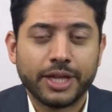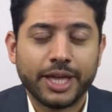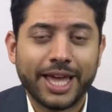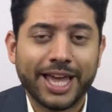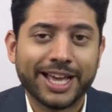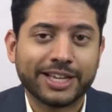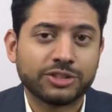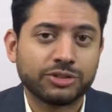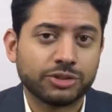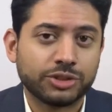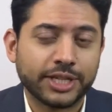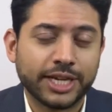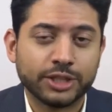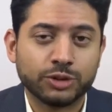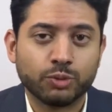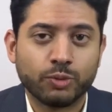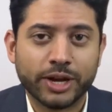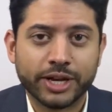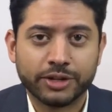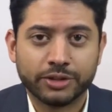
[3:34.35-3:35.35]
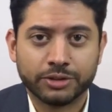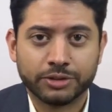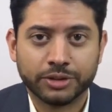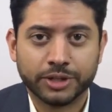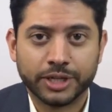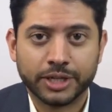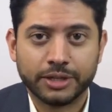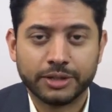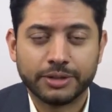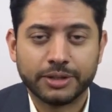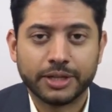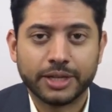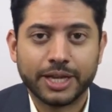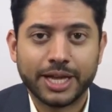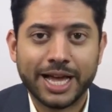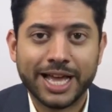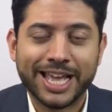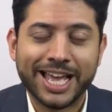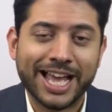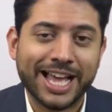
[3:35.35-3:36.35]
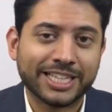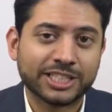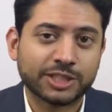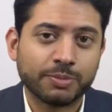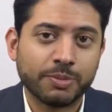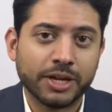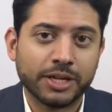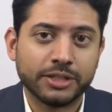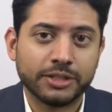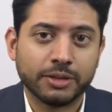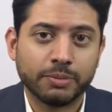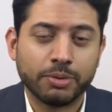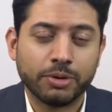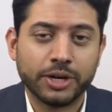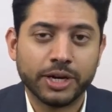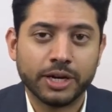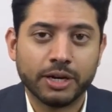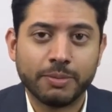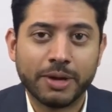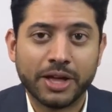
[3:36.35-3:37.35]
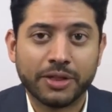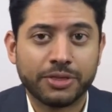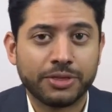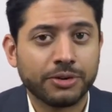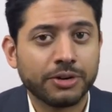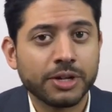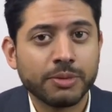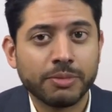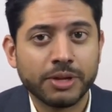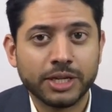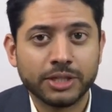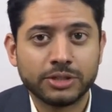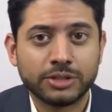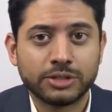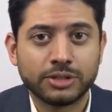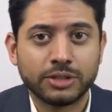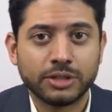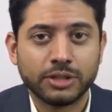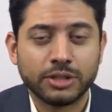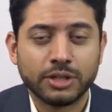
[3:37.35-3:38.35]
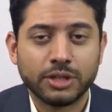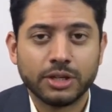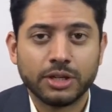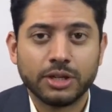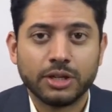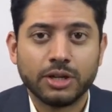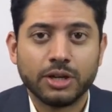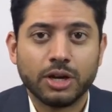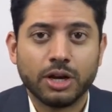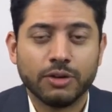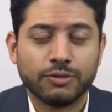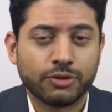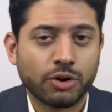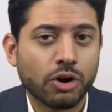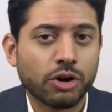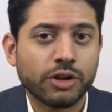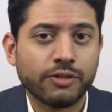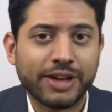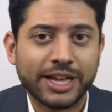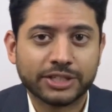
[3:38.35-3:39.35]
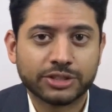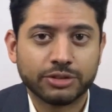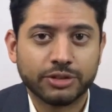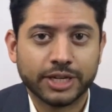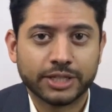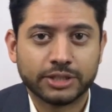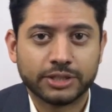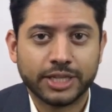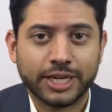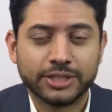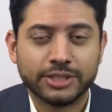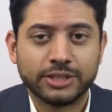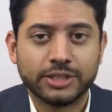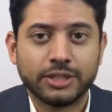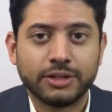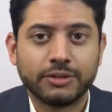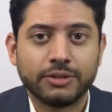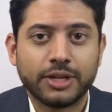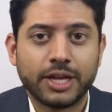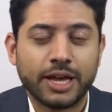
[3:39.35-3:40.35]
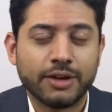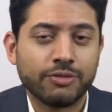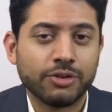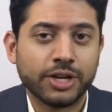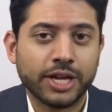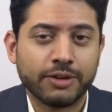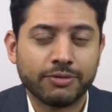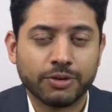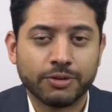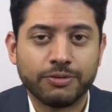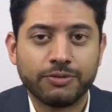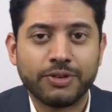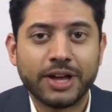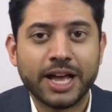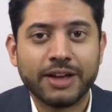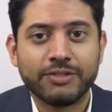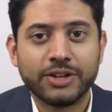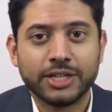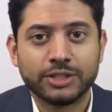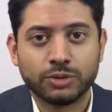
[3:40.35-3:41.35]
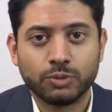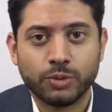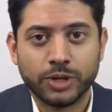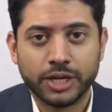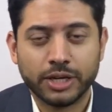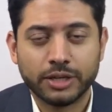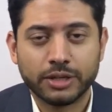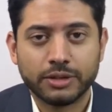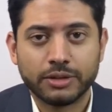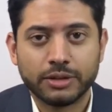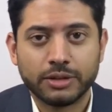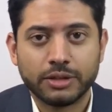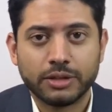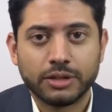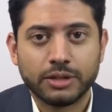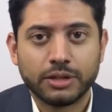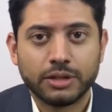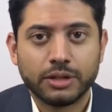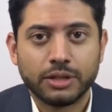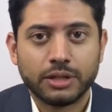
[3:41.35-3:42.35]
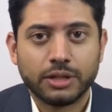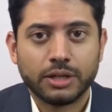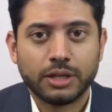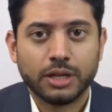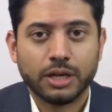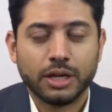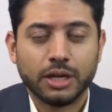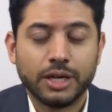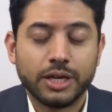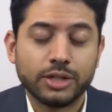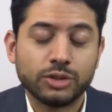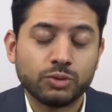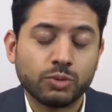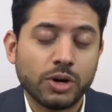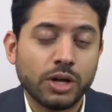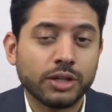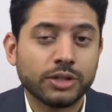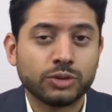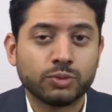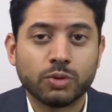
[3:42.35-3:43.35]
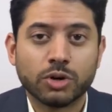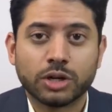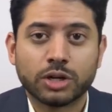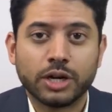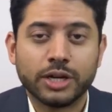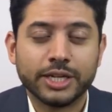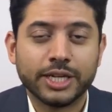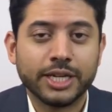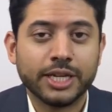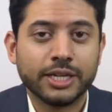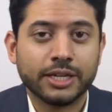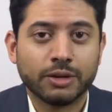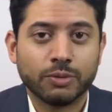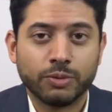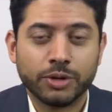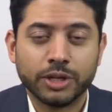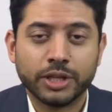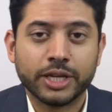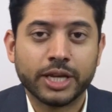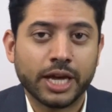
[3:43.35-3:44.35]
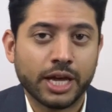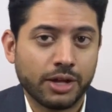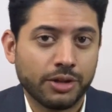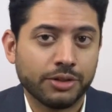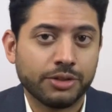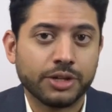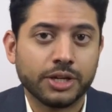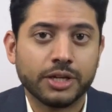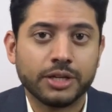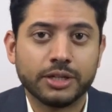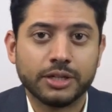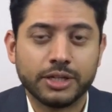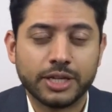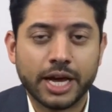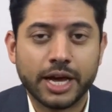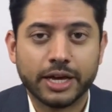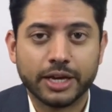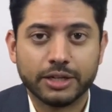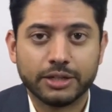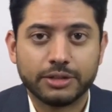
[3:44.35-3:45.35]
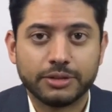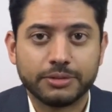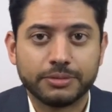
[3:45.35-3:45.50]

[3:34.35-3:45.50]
Exercise regularly. I ask men to put in about 30 minutes of cardiovascular exercise every day for 5 days a week, as well as work on eating a really healthy diet.